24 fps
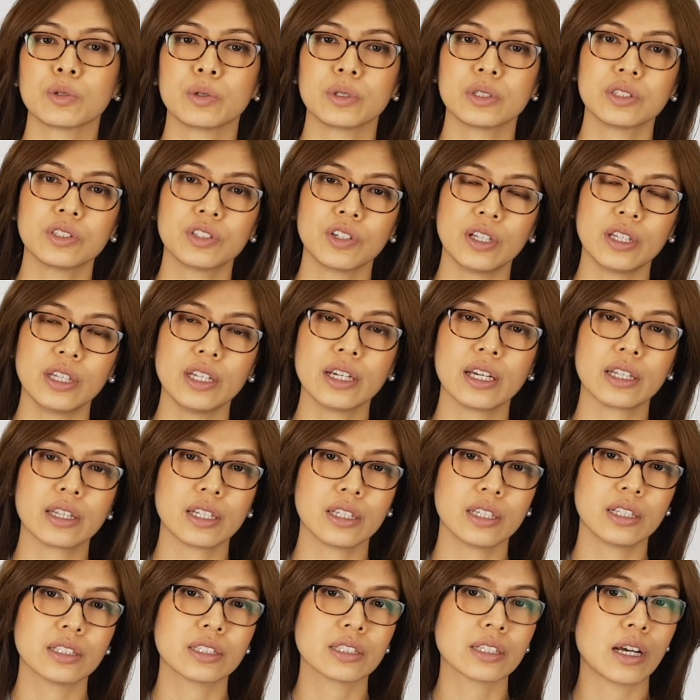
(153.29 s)
So it's trading at
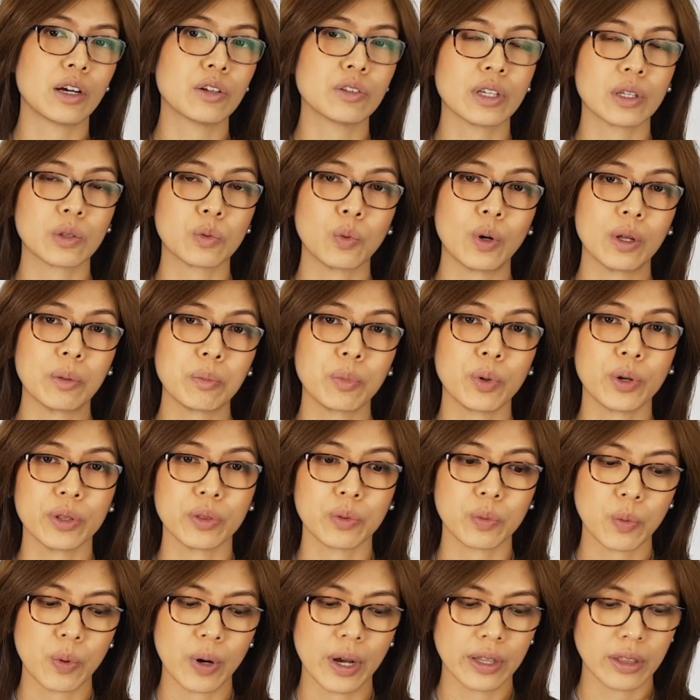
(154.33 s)
a discount at
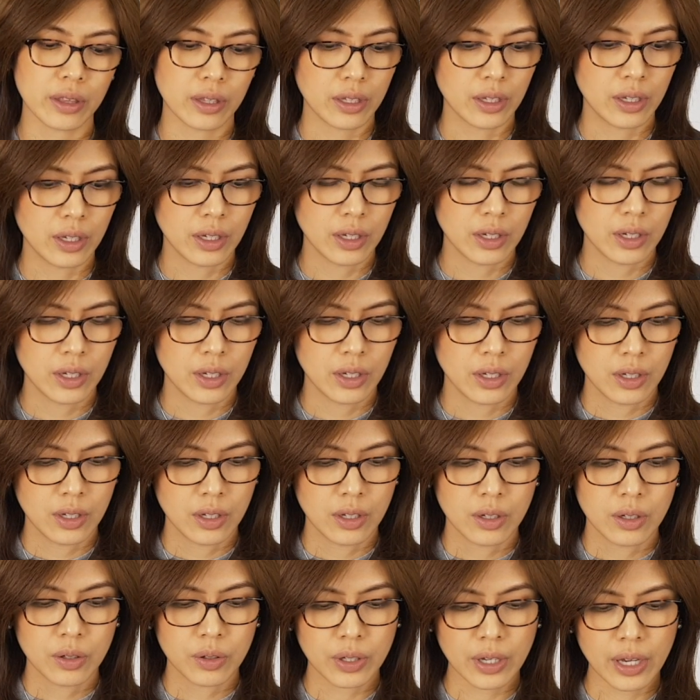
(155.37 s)
1.1.
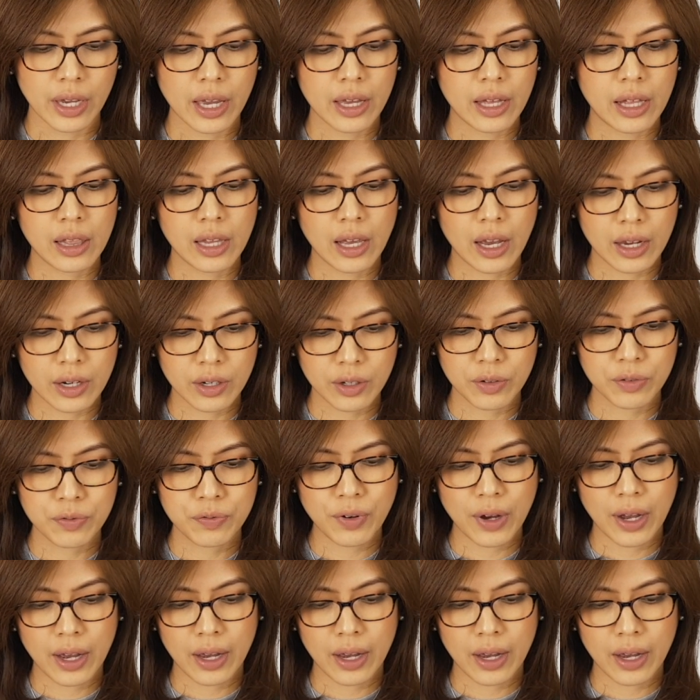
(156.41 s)
Okay, a lot of